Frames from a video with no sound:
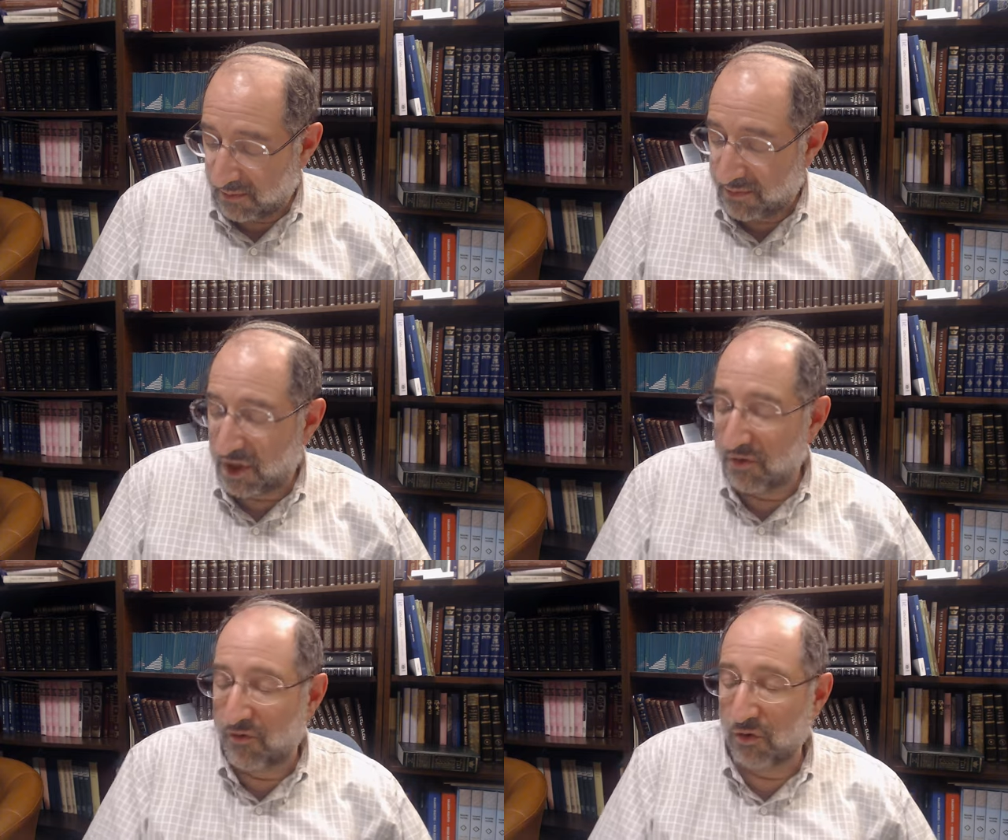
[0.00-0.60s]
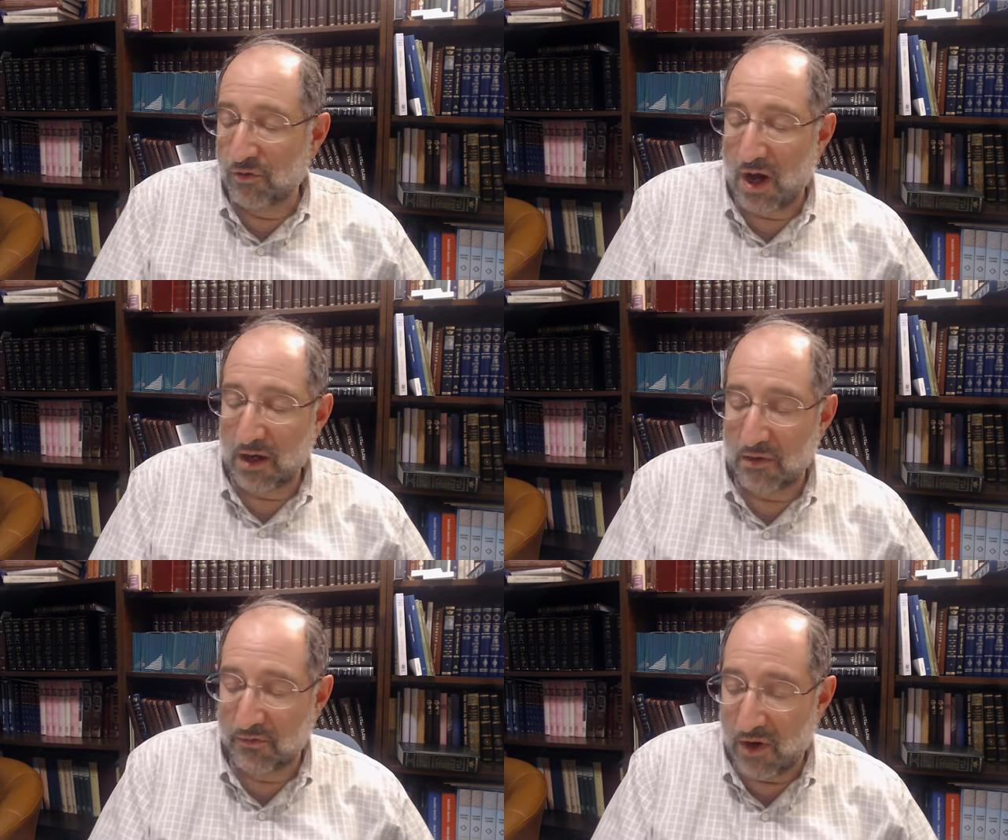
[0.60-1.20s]

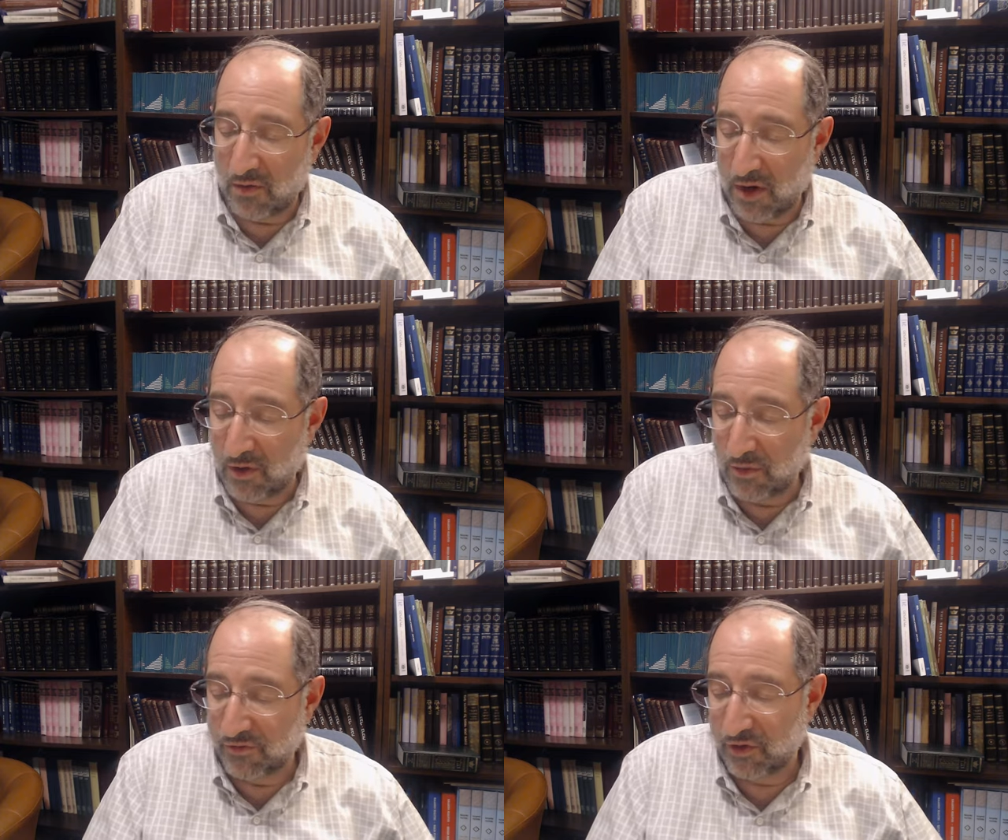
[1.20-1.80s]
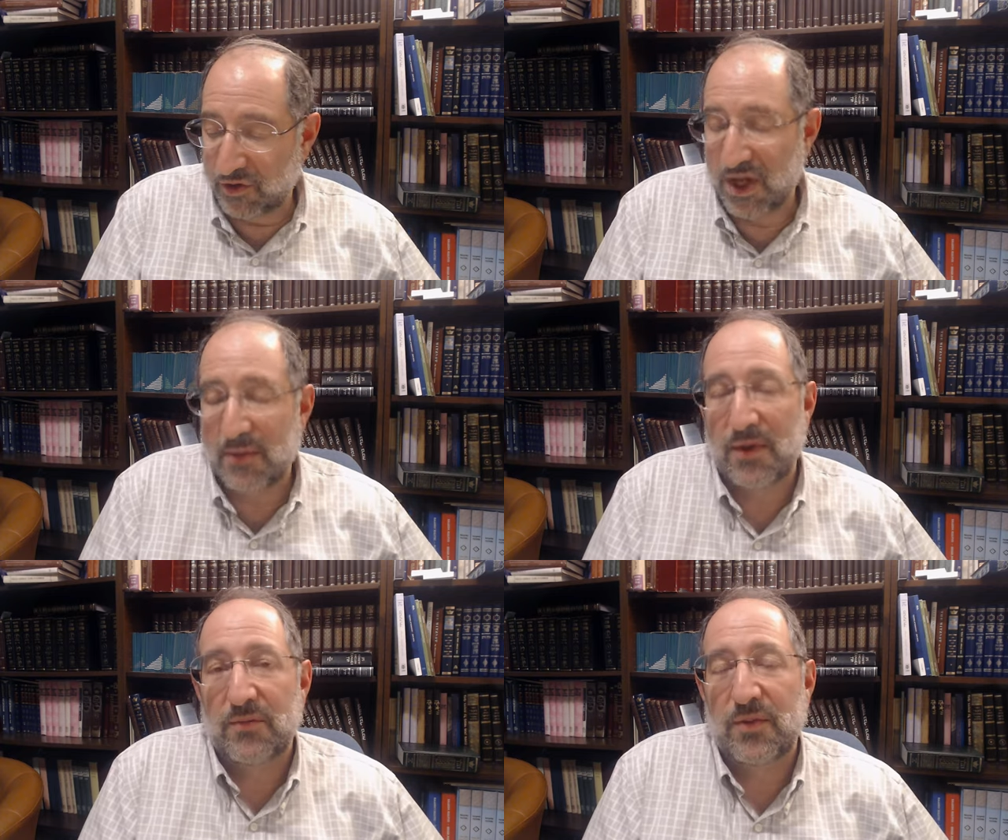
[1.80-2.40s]
"Begevura gavoa
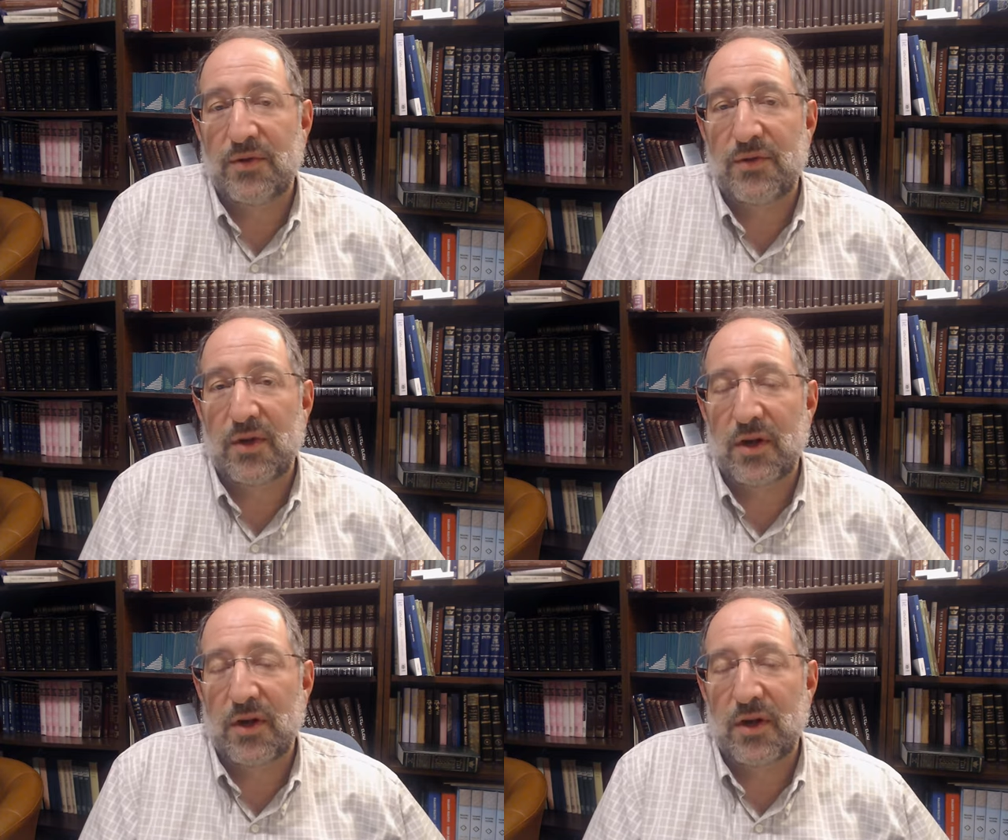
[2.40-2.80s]
mufarsemet," with